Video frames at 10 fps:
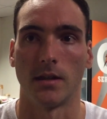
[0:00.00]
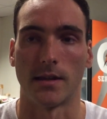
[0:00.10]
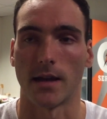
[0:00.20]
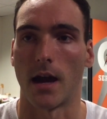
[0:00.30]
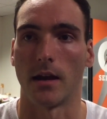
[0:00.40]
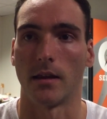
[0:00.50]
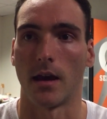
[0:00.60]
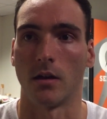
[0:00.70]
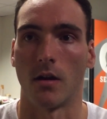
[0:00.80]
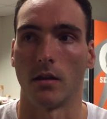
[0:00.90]
decided
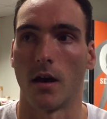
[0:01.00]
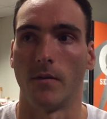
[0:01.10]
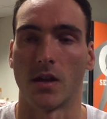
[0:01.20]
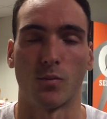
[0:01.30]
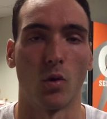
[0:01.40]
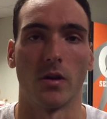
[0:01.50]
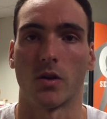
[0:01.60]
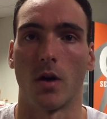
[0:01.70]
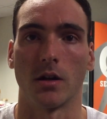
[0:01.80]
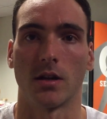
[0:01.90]
that, you know, I love this sport
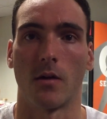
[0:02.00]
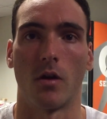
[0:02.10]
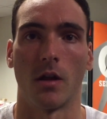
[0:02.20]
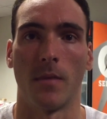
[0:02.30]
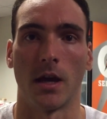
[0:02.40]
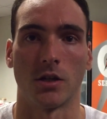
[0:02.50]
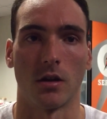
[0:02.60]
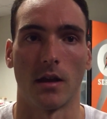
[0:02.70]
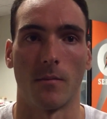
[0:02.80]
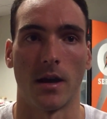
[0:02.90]
so much, and I wanted to make
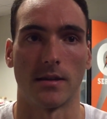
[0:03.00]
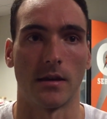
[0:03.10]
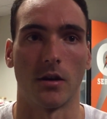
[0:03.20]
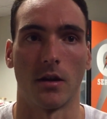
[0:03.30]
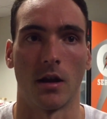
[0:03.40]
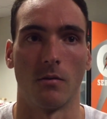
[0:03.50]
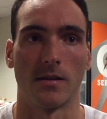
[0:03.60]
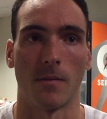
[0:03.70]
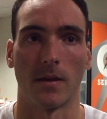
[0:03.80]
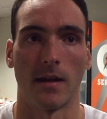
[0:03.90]
sure that my senior year was
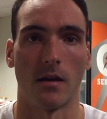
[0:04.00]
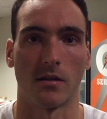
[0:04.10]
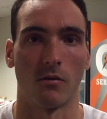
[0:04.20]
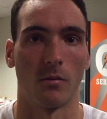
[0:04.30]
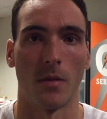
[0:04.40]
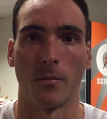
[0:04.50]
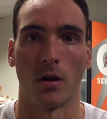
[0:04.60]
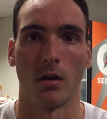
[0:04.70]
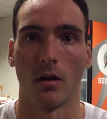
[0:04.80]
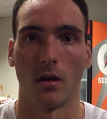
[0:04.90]
something that I was going to
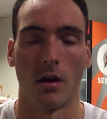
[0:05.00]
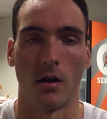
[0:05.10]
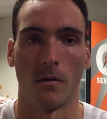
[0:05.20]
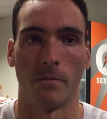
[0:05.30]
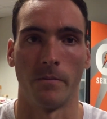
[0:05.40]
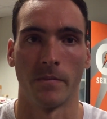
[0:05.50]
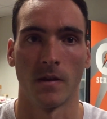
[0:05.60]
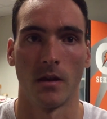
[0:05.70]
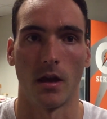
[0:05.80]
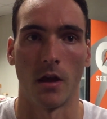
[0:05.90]
remember,
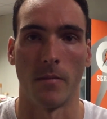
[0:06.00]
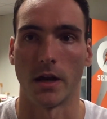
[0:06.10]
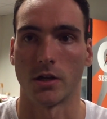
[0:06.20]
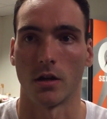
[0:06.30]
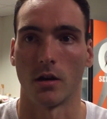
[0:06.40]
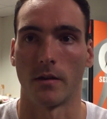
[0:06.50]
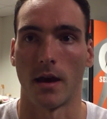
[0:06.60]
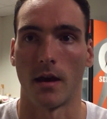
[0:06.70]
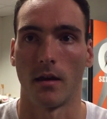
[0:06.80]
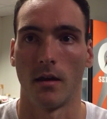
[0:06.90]
and make sure
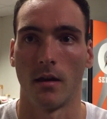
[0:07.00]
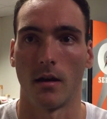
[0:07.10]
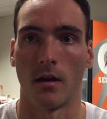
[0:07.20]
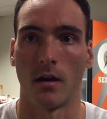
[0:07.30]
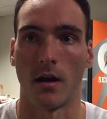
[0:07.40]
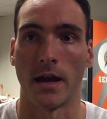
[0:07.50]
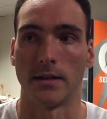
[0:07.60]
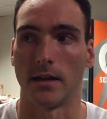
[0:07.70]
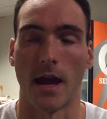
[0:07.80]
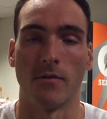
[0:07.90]
that I
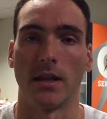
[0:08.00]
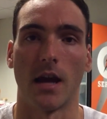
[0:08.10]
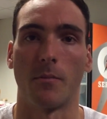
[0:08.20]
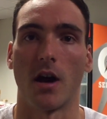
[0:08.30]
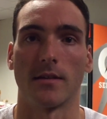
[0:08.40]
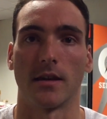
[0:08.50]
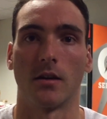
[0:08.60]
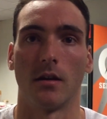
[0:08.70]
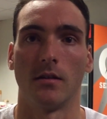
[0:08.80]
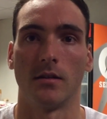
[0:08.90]
did everything I possibly
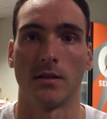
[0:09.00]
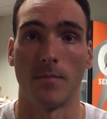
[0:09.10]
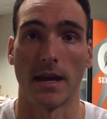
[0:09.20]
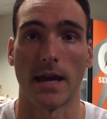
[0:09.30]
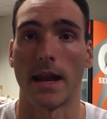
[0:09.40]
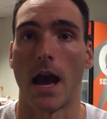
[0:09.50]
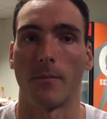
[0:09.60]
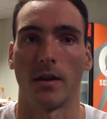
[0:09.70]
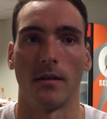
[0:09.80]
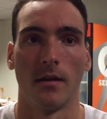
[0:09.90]
could to make that
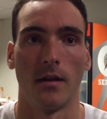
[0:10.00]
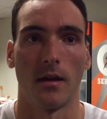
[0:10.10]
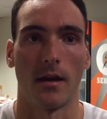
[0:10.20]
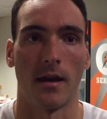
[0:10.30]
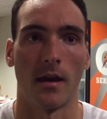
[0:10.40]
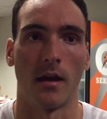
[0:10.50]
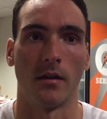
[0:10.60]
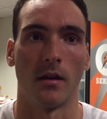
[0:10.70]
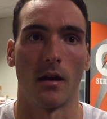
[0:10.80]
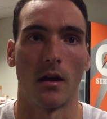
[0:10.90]
happen.
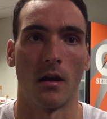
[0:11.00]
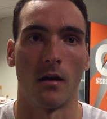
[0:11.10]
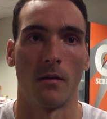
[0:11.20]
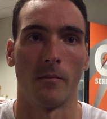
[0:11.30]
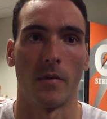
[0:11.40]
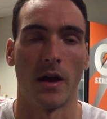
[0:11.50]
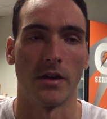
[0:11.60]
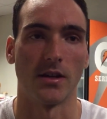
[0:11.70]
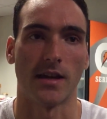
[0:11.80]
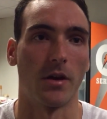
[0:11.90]
And I
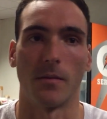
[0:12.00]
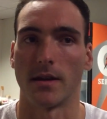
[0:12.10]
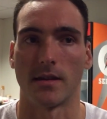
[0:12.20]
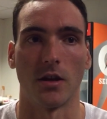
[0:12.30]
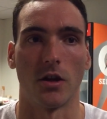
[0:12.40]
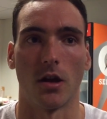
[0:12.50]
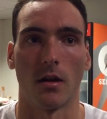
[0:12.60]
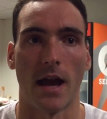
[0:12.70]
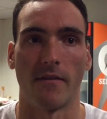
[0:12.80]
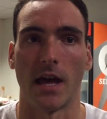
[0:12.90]
think just coming into my senior
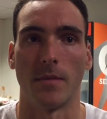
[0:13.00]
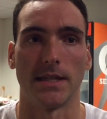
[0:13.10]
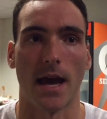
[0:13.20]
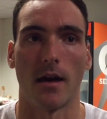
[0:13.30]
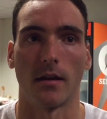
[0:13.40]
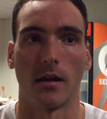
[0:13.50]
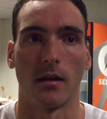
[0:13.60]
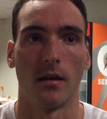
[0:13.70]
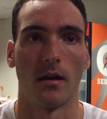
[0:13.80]
year, having that mentality